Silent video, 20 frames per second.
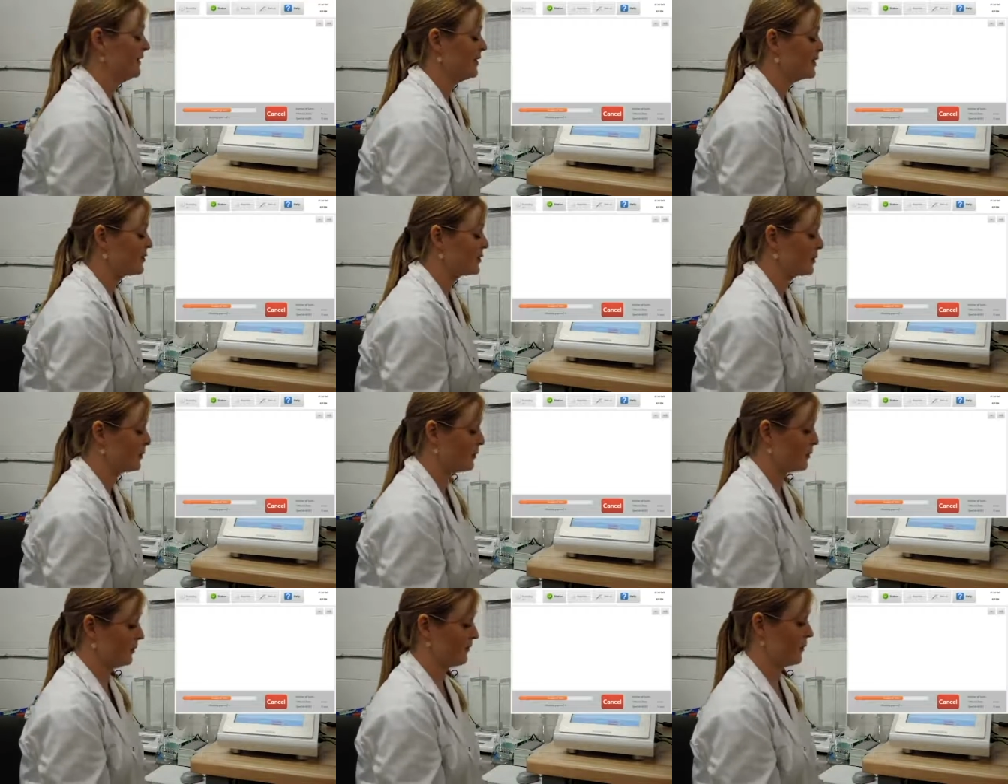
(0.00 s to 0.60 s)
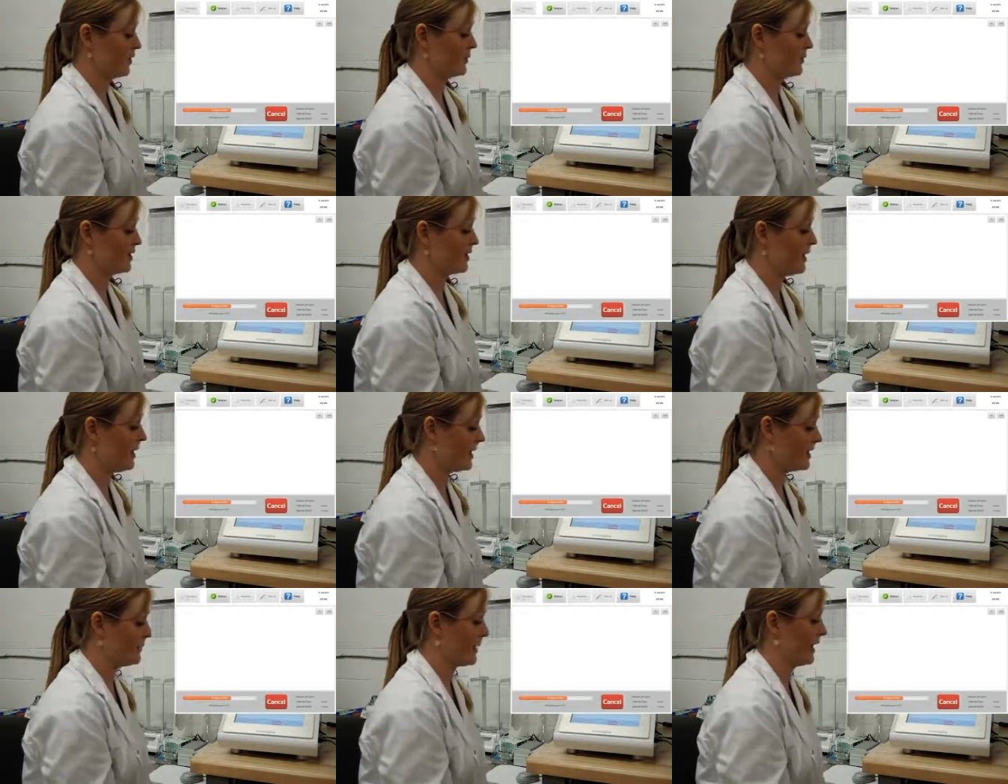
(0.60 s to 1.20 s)
The instrument performs
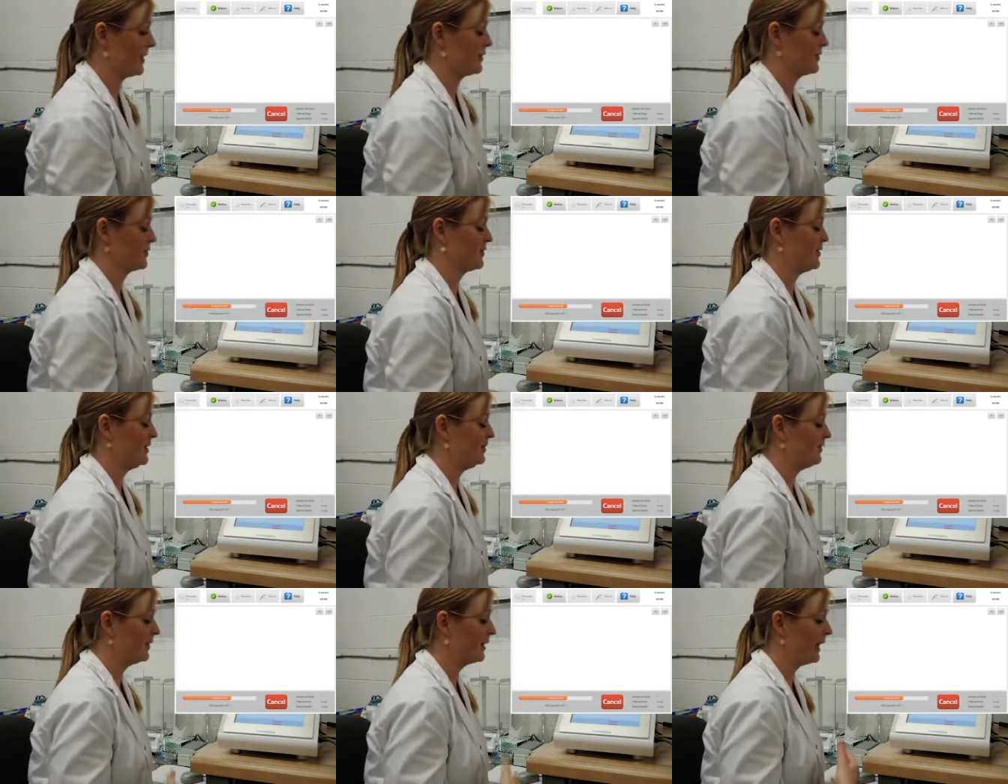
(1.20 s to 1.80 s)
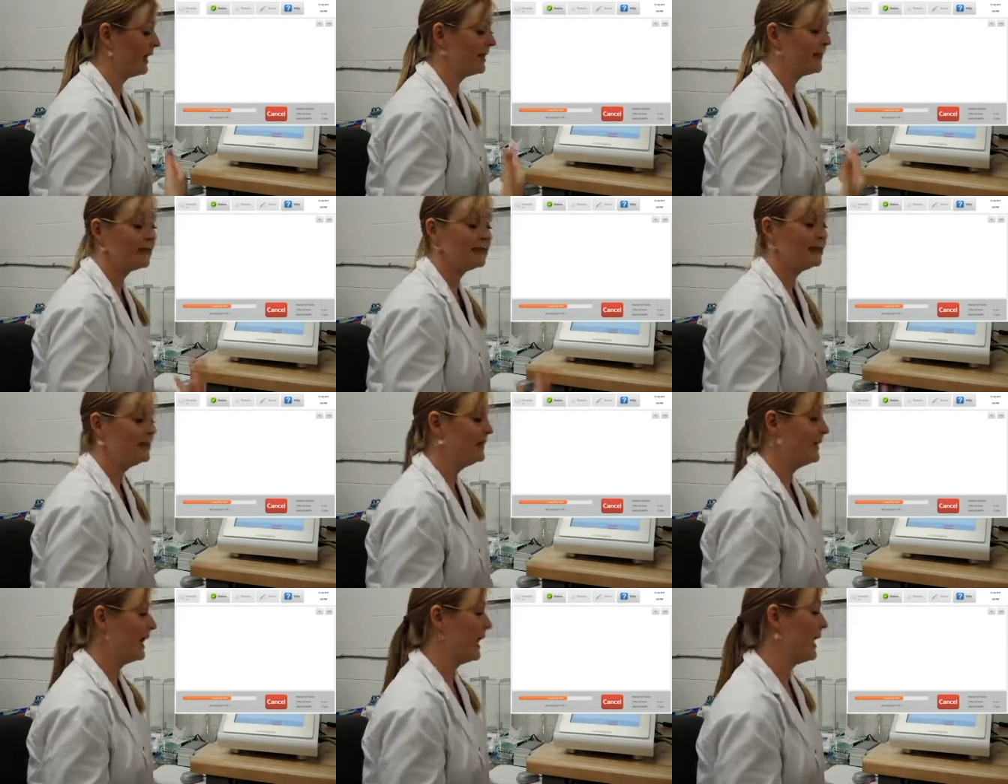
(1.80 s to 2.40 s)
an automatic receiver
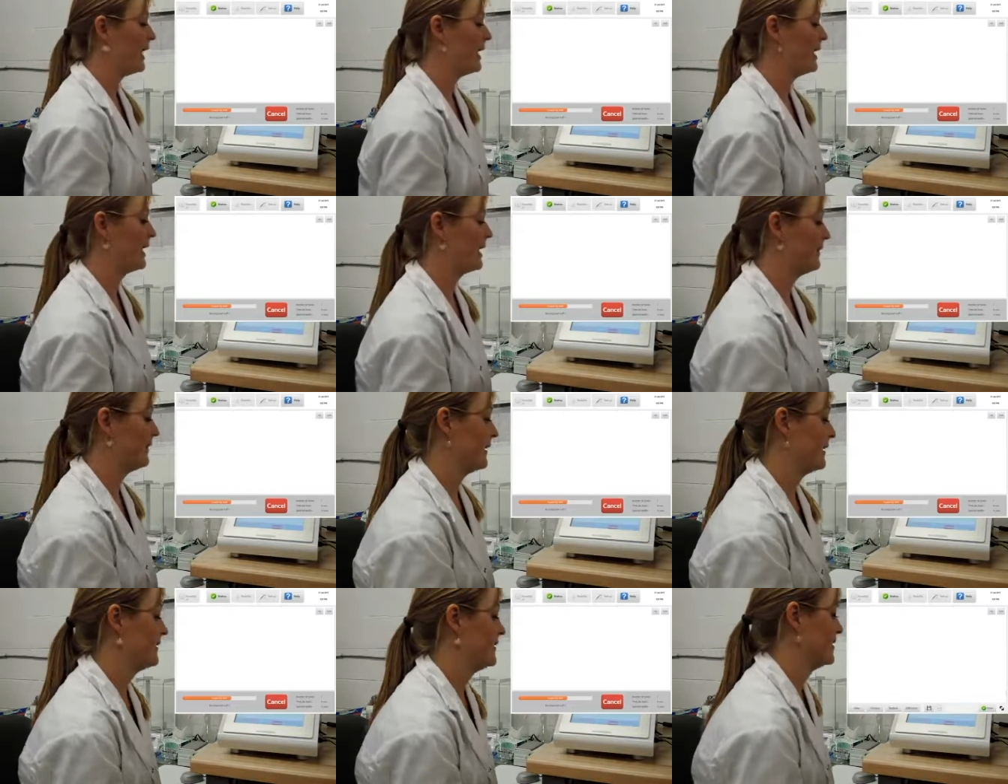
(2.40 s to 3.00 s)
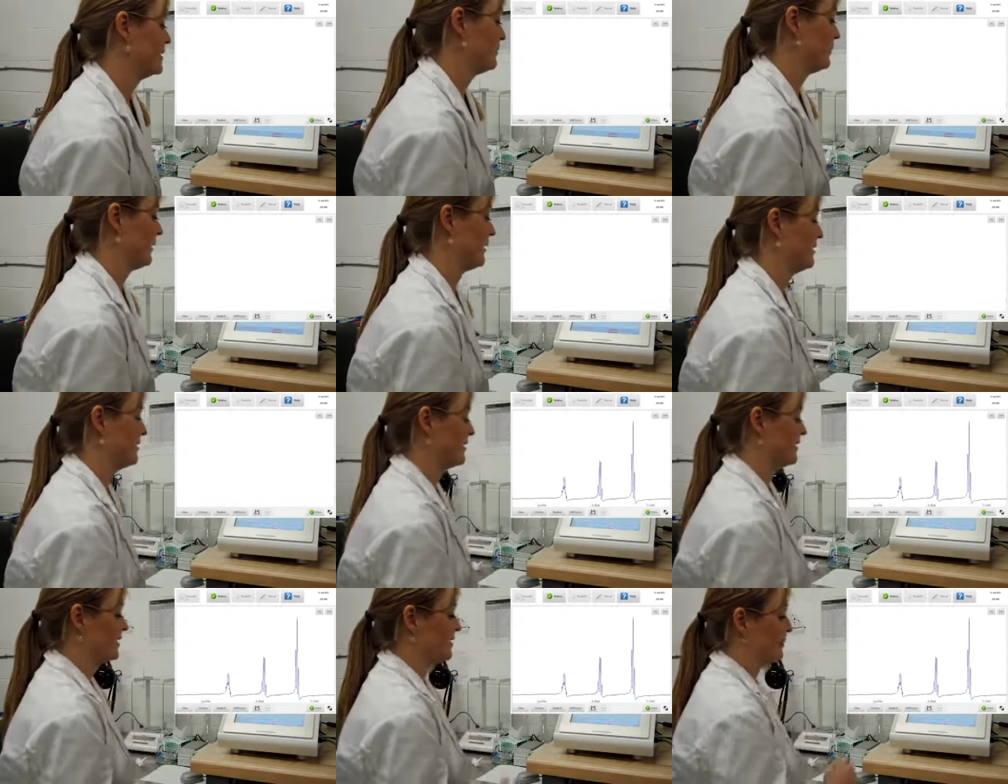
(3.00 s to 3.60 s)
gain and then
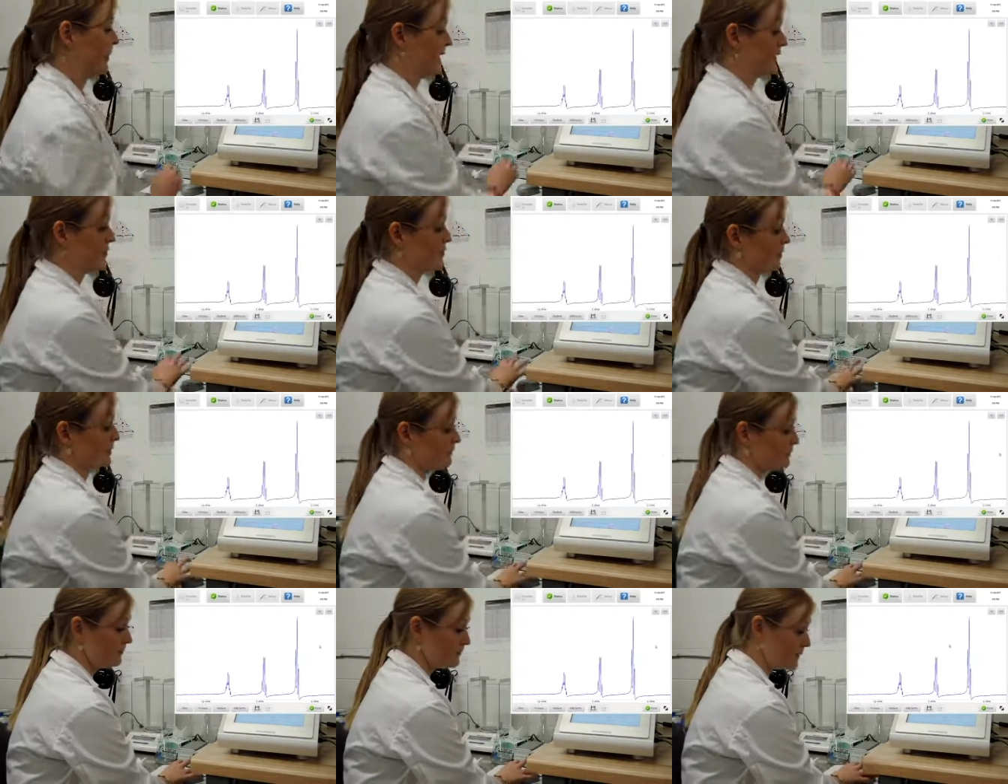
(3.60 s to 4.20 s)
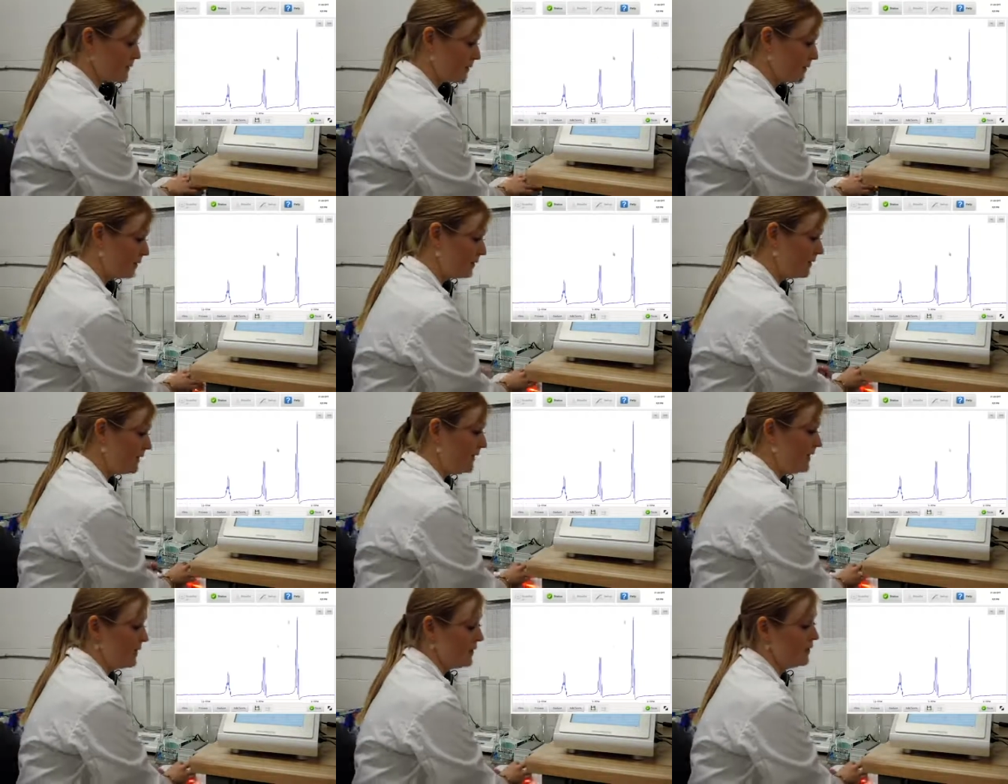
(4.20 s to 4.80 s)
displays the spectrum.
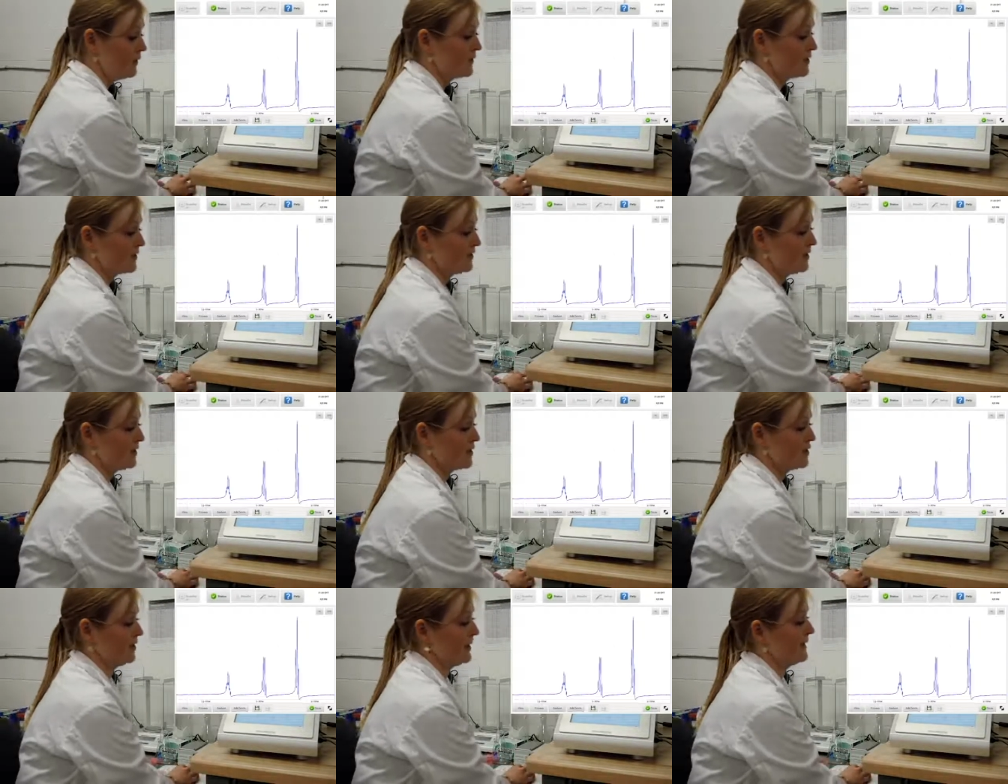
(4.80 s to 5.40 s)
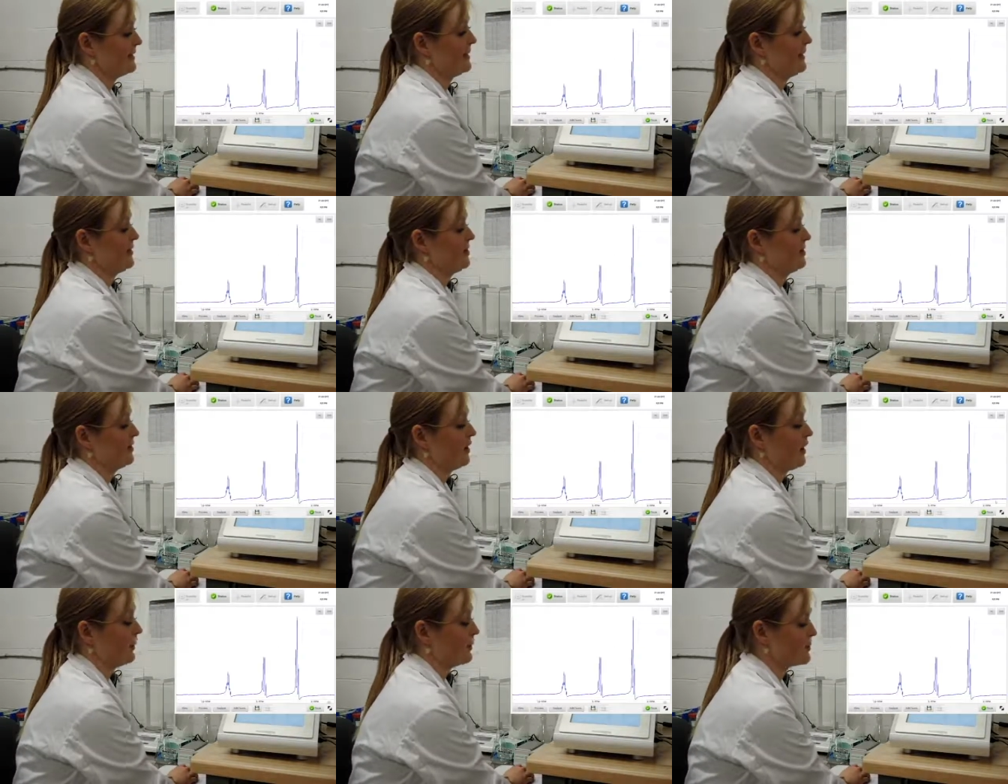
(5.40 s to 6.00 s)
So you have some
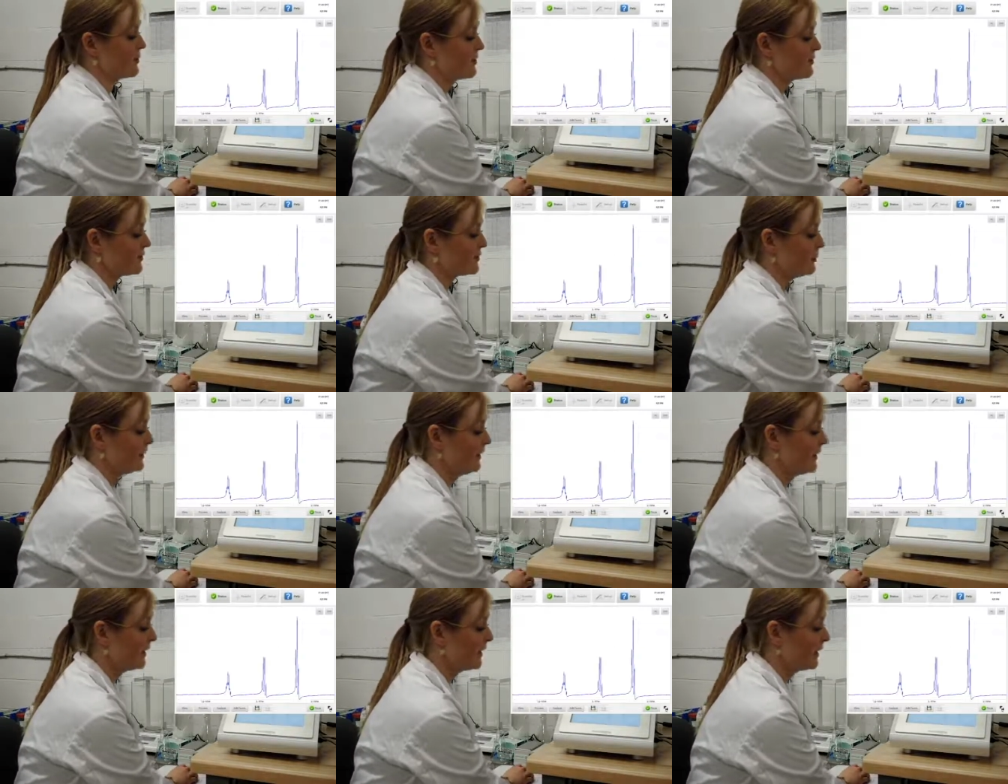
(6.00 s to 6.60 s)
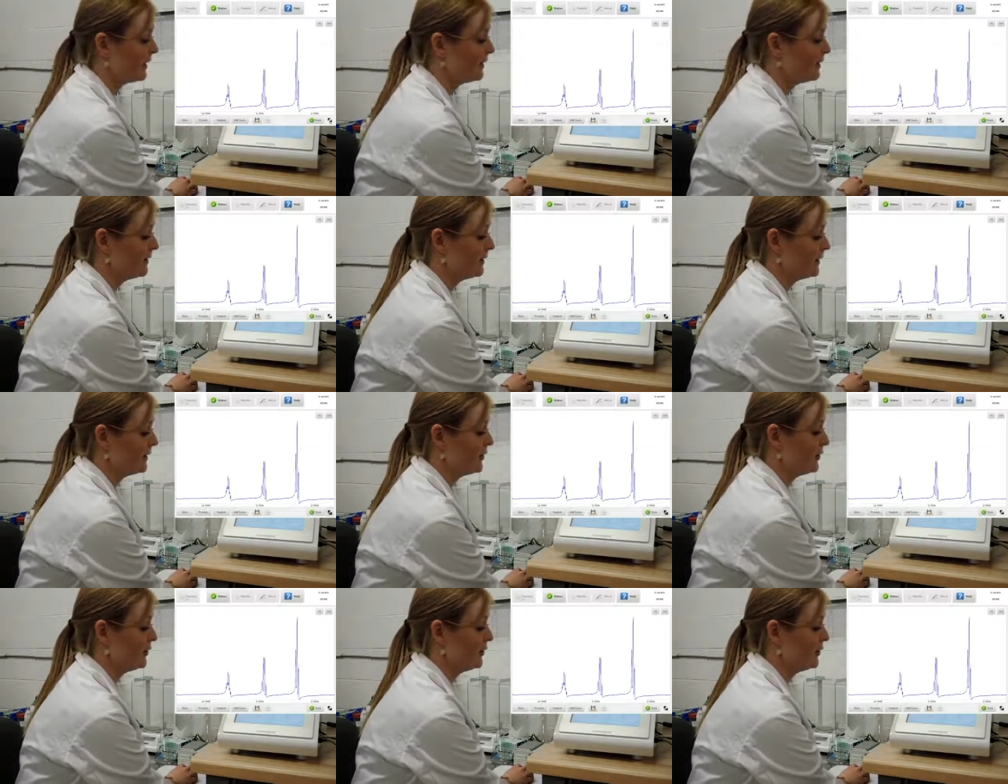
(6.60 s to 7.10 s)
visualization options from here.